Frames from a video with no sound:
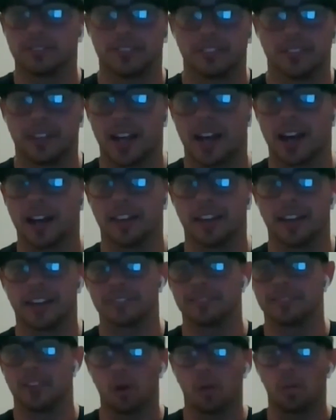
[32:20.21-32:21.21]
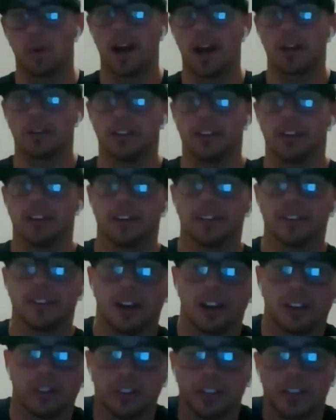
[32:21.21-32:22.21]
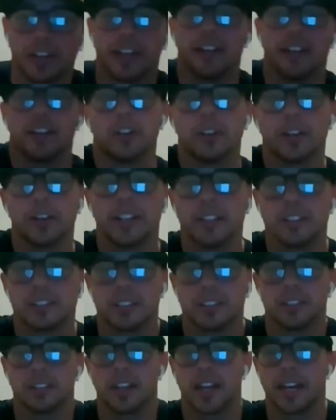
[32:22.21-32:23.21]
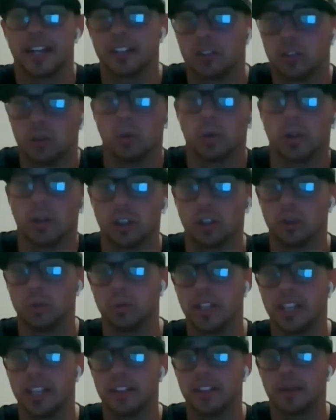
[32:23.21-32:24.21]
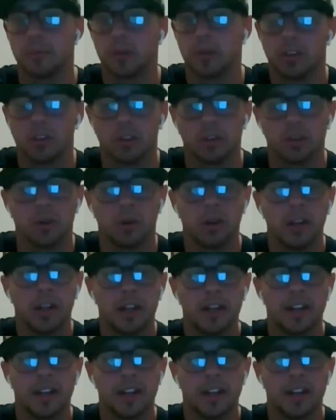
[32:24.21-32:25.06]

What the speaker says: not like around in 180 degrees and like do what you need them to do.